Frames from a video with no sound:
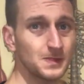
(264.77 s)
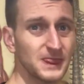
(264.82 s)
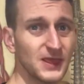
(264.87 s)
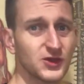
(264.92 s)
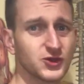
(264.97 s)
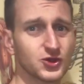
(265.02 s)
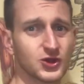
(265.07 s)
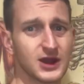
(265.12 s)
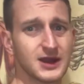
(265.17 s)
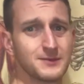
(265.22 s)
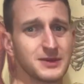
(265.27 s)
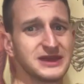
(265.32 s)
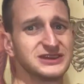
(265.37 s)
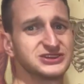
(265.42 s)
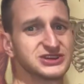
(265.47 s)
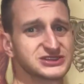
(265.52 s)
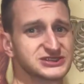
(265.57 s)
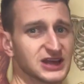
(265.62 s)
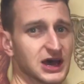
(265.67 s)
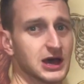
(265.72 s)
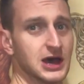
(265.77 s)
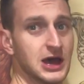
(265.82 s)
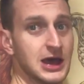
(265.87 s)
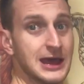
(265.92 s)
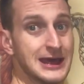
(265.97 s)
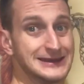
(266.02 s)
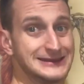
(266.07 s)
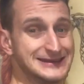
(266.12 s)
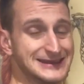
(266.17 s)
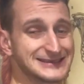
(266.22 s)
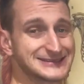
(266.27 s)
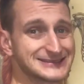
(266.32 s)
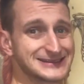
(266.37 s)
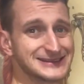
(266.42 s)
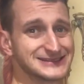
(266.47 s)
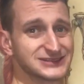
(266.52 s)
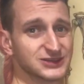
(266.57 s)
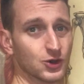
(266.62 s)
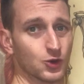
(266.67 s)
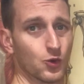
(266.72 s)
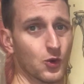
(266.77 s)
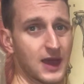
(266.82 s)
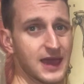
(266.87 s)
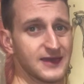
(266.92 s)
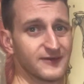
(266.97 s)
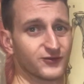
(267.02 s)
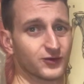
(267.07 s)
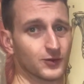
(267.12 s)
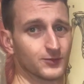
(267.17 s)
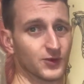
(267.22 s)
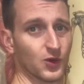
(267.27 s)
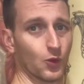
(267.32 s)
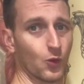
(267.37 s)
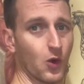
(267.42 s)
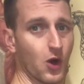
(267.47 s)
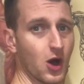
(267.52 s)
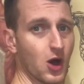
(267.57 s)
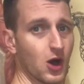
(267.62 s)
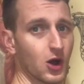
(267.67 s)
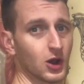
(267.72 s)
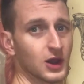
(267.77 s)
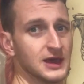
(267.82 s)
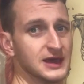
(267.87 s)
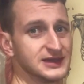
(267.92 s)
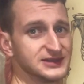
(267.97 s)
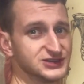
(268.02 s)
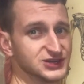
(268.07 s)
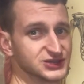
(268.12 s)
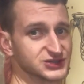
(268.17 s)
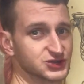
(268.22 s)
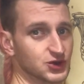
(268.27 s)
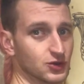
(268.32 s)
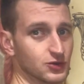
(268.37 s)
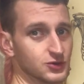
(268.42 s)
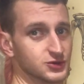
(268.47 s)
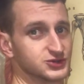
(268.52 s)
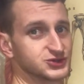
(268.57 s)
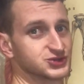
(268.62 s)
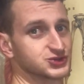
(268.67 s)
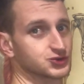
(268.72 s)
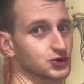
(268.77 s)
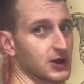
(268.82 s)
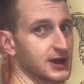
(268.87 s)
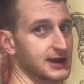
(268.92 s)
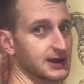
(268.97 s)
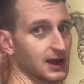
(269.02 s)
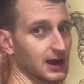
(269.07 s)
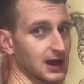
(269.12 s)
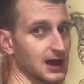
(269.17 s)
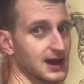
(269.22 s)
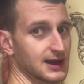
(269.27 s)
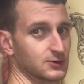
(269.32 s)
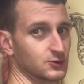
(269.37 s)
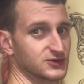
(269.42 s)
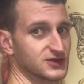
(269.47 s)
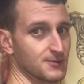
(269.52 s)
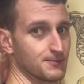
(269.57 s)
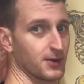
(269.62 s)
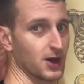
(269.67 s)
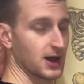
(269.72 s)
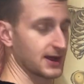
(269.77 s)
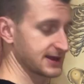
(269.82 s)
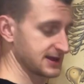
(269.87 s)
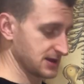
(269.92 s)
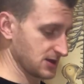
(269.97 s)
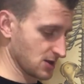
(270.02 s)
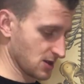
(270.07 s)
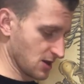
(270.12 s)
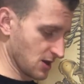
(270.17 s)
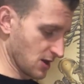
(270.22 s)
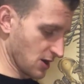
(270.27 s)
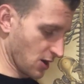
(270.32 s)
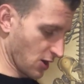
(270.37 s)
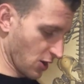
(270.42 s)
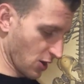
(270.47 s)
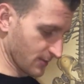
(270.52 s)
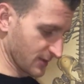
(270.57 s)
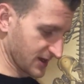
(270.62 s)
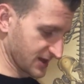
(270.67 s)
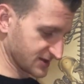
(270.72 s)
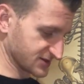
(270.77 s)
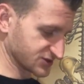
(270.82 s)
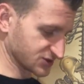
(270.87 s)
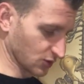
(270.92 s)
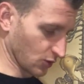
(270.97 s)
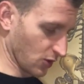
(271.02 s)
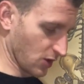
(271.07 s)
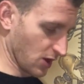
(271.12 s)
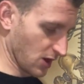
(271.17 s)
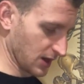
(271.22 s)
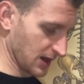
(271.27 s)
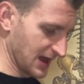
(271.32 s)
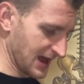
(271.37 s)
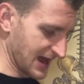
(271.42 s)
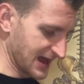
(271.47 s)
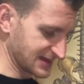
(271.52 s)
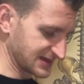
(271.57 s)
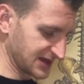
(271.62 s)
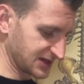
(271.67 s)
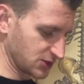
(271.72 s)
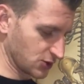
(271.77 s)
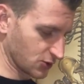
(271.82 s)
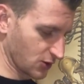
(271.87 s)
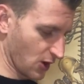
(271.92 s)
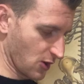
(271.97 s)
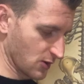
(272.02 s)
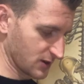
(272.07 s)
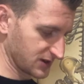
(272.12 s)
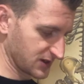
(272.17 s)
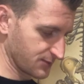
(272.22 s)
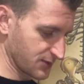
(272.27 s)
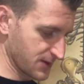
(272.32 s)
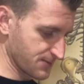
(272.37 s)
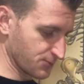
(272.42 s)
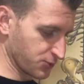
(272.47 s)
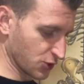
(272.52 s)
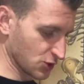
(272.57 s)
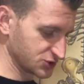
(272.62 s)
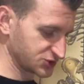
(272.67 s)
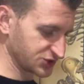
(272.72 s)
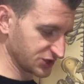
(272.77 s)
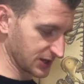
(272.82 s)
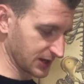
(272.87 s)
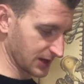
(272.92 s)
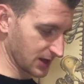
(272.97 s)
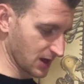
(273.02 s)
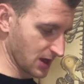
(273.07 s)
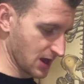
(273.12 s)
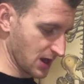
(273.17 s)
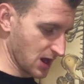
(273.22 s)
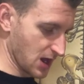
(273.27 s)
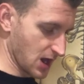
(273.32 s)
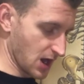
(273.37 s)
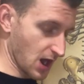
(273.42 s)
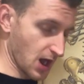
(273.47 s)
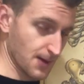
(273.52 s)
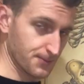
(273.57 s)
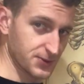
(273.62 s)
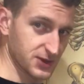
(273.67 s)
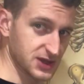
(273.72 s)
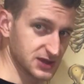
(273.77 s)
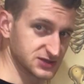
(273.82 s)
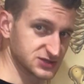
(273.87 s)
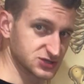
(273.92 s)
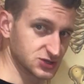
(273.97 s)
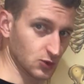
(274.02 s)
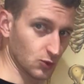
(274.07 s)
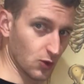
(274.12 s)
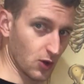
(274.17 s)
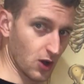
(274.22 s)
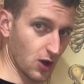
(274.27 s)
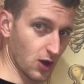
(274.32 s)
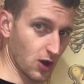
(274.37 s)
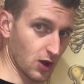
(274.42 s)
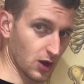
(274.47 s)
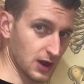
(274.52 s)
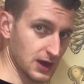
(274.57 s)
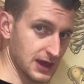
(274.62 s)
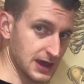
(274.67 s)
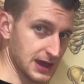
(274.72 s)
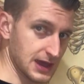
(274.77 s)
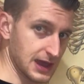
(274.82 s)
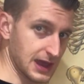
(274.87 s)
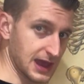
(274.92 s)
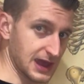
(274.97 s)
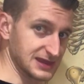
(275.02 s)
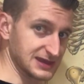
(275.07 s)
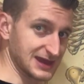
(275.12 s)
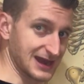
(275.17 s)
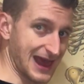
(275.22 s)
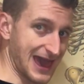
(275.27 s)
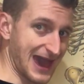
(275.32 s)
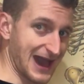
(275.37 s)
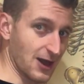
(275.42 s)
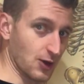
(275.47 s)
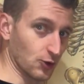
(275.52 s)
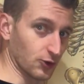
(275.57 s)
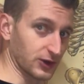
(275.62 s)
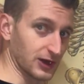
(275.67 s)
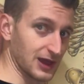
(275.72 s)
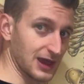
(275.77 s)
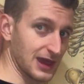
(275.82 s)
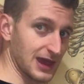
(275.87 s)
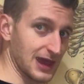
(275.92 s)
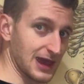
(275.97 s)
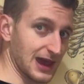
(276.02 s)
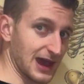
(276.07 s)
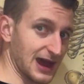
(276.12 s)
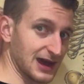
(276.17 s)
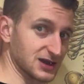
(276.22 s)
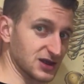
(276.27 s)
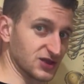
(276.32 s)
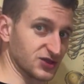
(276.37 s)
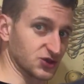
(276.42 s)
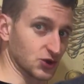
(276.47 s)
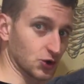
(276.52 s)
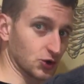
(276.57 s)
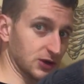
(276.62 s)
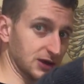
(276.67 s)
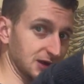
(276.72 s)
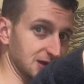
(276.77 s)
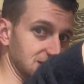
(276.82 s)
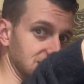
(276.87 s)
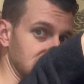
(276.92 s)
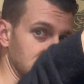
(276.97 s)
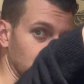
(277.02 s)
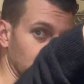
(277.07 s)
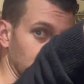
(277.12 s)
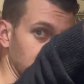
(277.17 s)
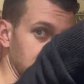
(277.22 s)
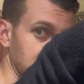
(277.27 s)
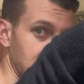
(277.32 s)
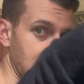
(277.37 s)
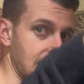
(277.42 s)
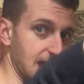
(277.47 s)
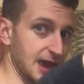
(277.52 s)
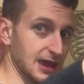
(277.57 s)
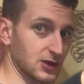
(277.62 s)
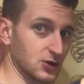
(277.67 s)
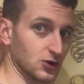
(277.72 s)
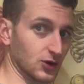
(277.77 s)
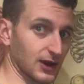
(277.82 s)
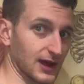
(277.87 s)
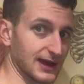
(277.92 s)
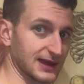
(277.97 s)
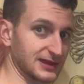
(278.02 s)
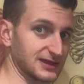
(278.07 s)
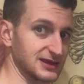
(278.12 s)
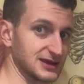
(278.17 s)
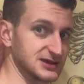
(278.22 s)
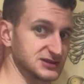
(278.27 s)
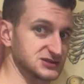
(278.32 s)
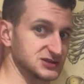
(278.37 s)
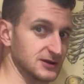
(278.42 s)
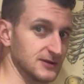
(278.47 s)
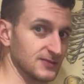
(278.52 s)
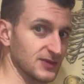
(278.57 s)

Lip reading: You're going to be just a distance away from the wall, just straight line with the body, arm against the wall, and then you're going to be pushing up against the wall and then out at a 30-degree angle like this.